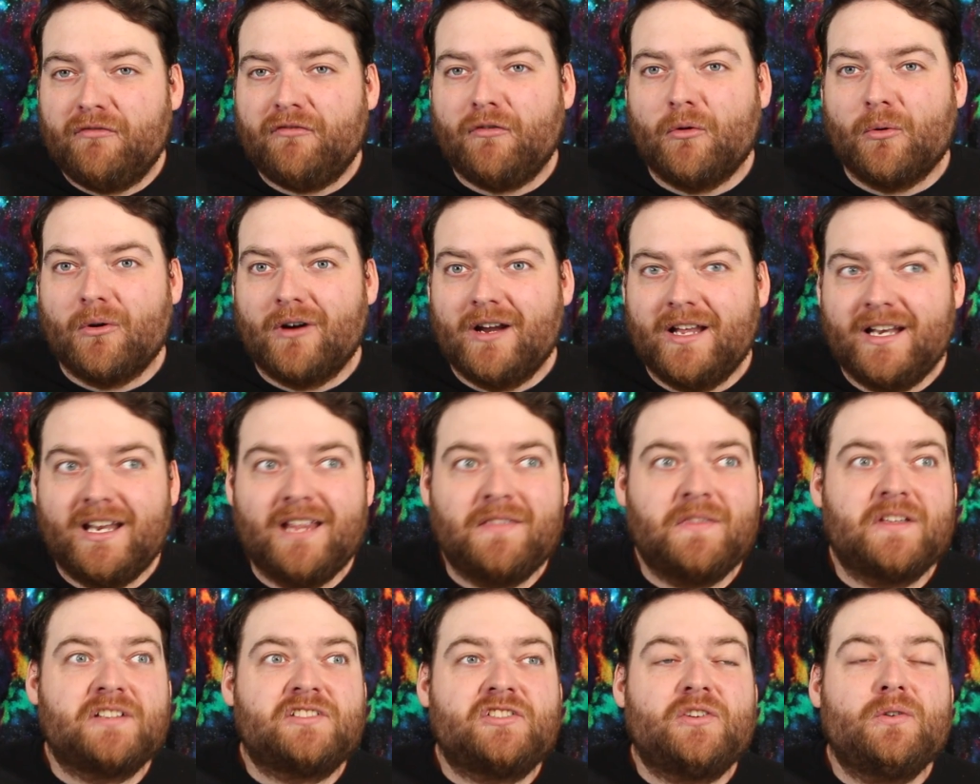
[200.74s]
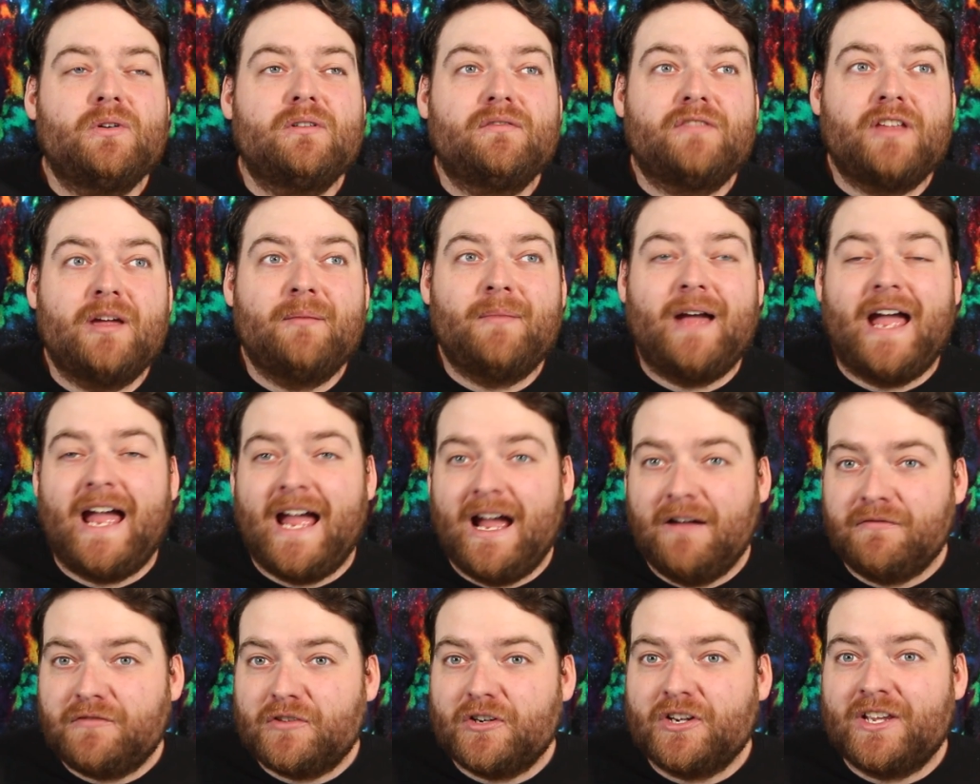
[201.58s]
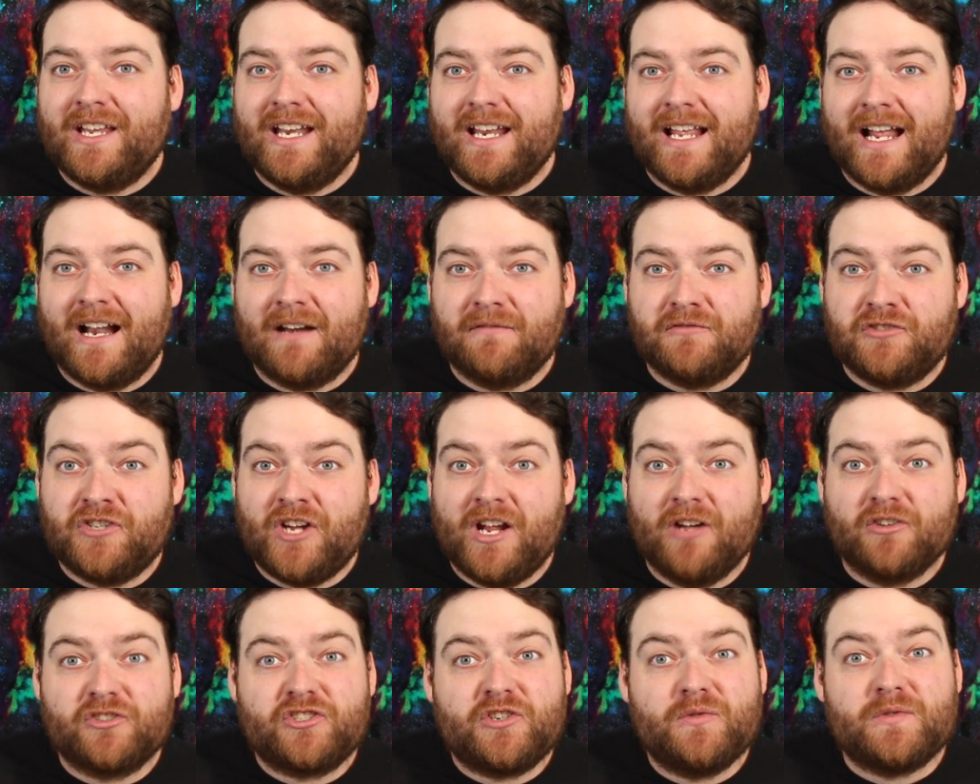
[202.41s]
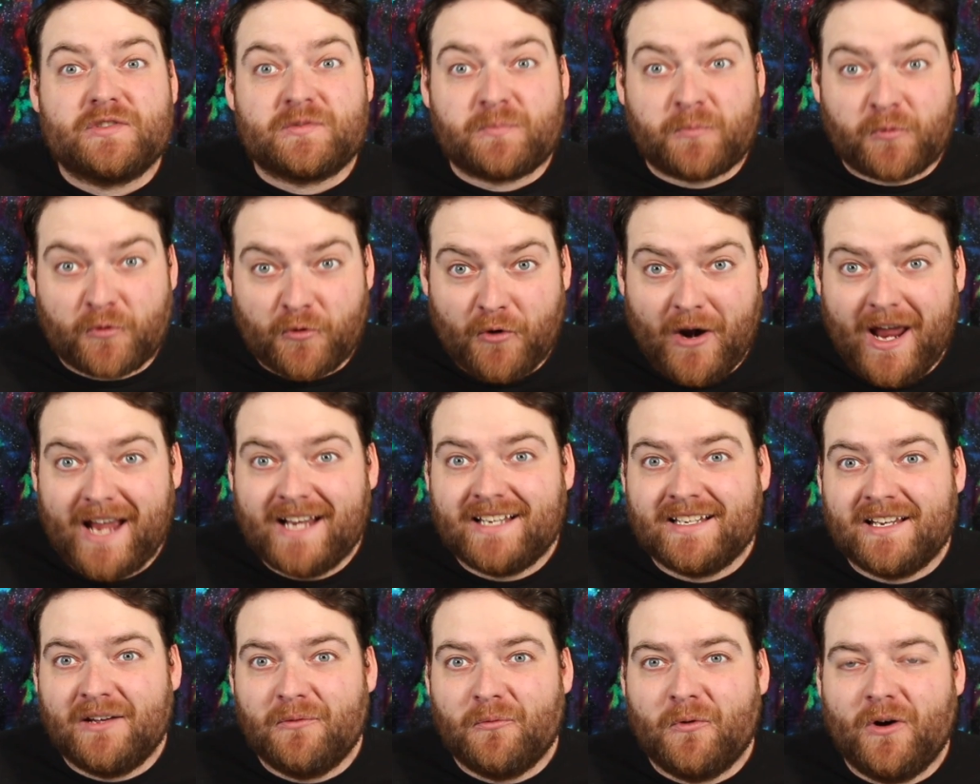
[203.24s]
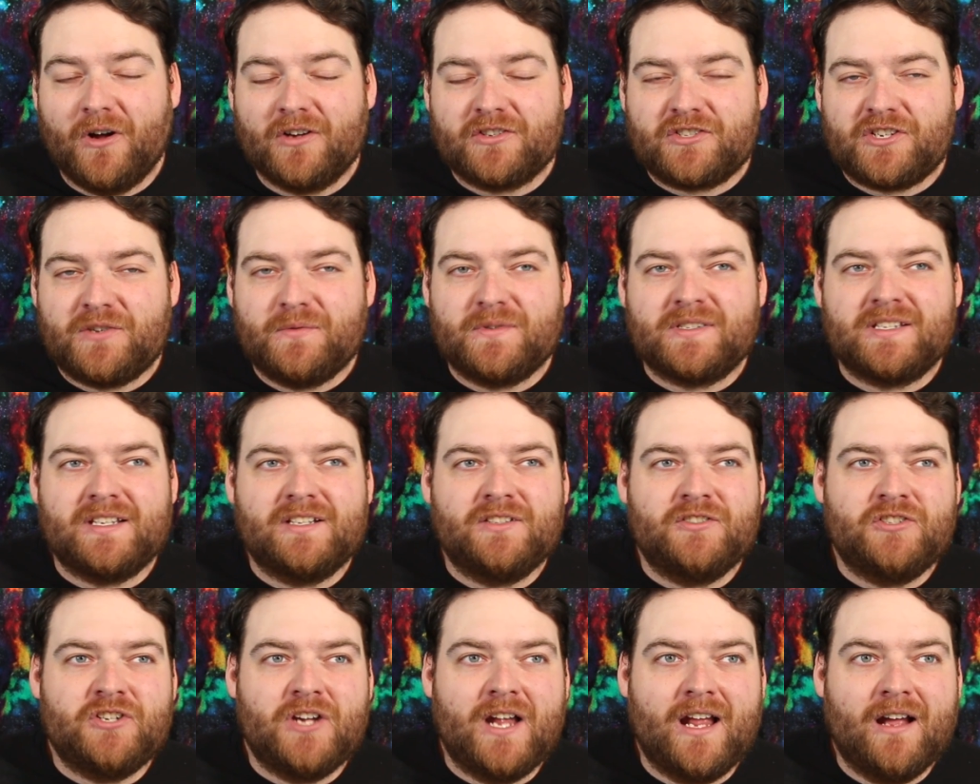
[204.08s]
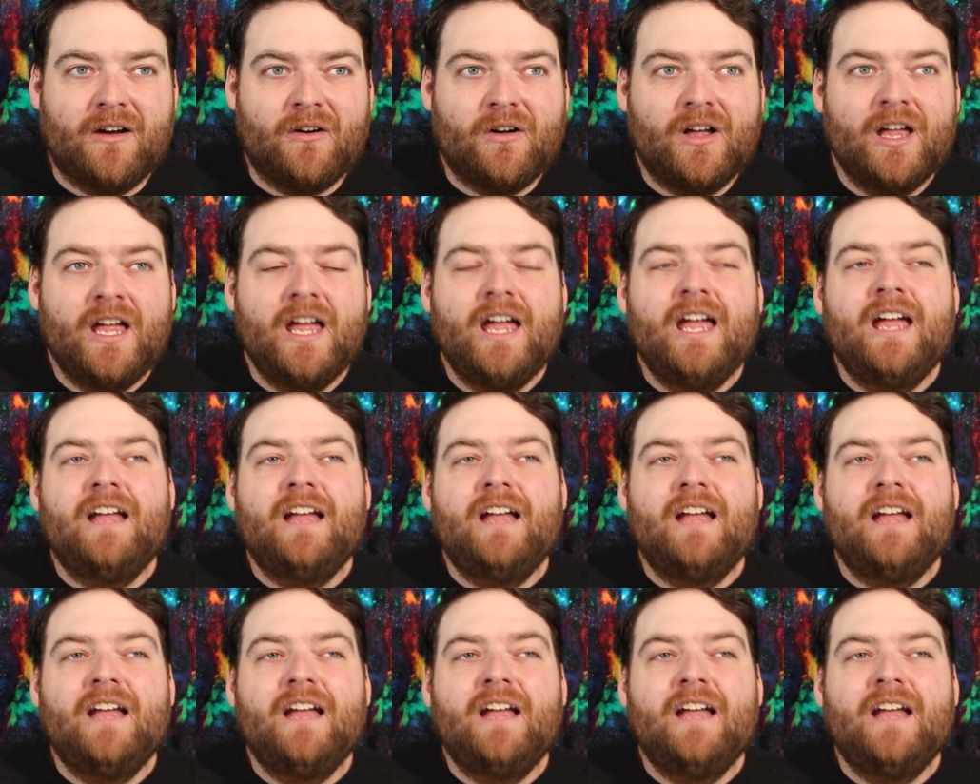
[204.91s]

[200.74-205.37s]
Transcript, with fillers: for it. And the two of them, after getting out of jail, she was pregnant while she was in jail.